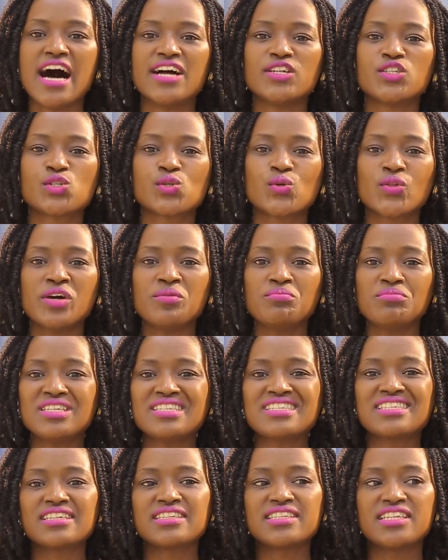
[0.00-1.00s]
and so that
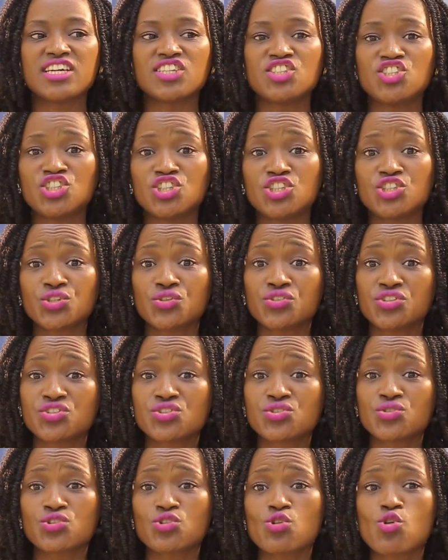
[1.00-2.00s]
means that digestion is
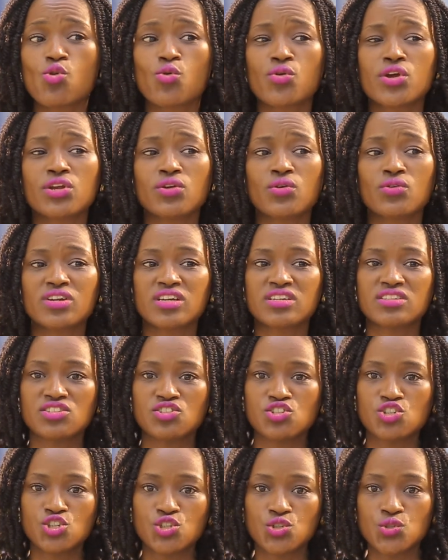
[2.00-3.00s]
not going on as
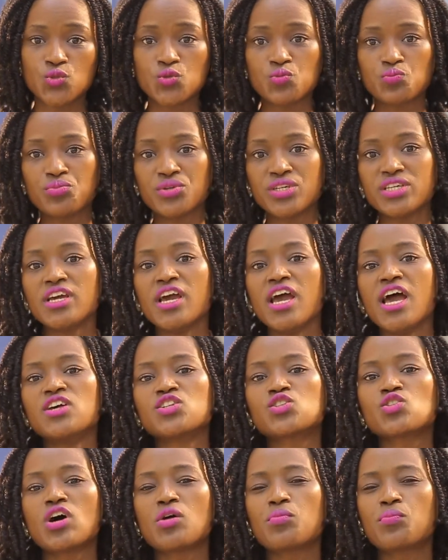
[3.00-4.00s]
it should be.
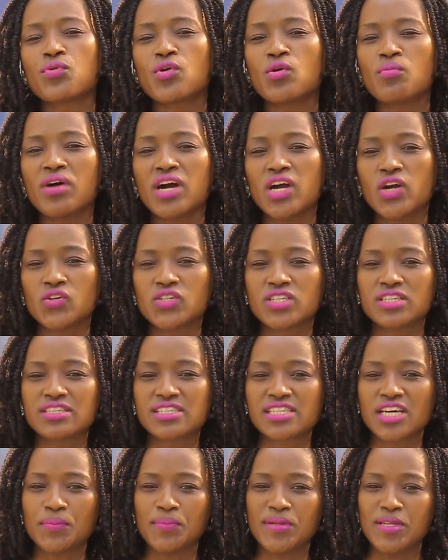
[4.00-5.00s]
So a probiotic
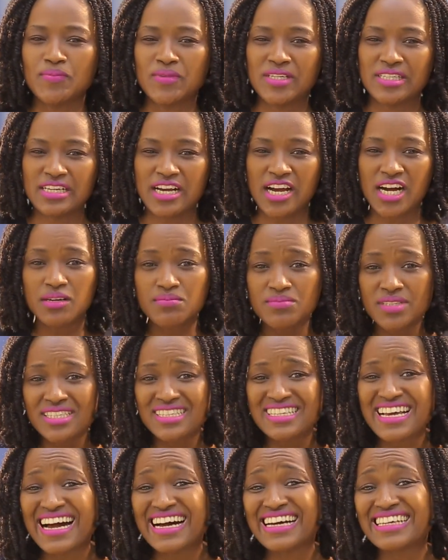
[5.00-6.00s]
supplement comes
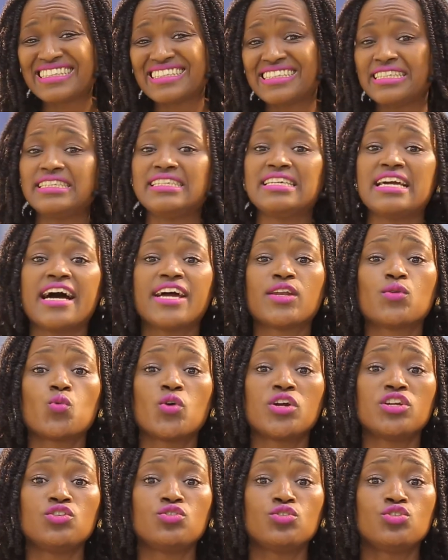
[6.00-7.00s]
in handy. And
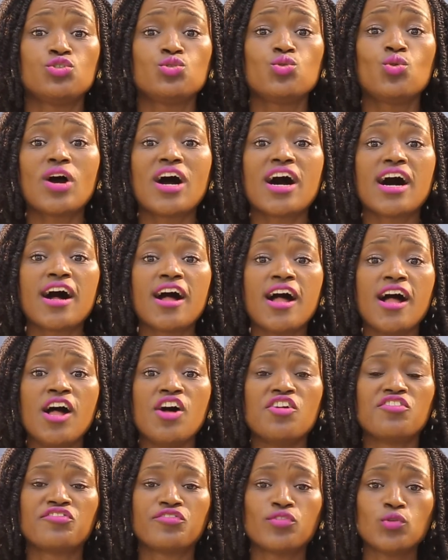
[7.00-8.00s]
when you do
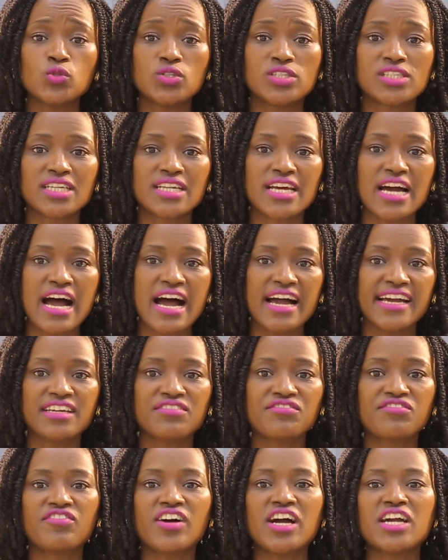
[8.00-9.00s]
foods that are high
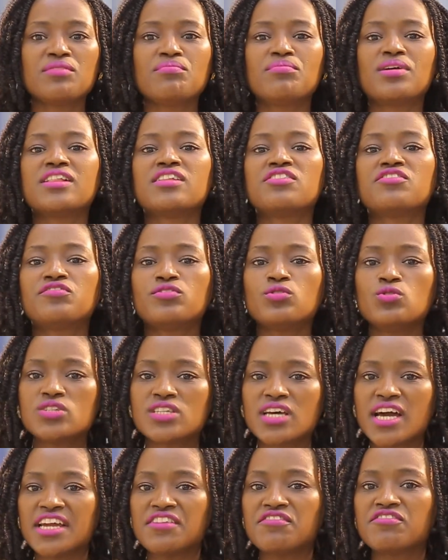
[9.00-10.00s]
in fiber, the foods
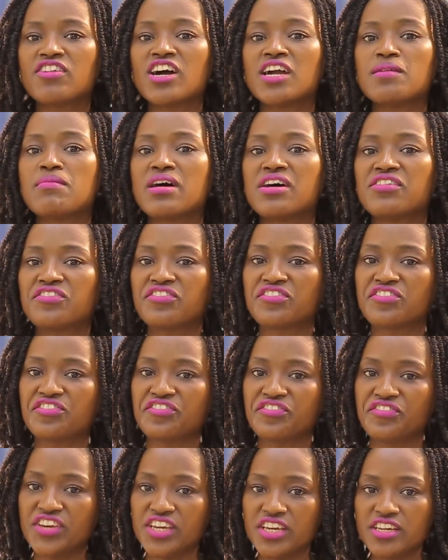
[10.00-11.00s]
high in fiber
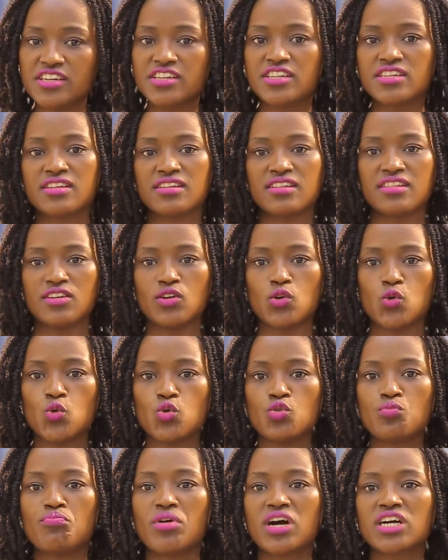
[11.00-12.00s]
feed the
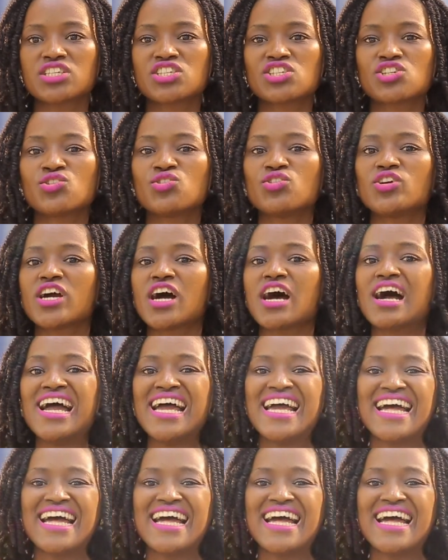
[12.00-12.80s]
good bacteria,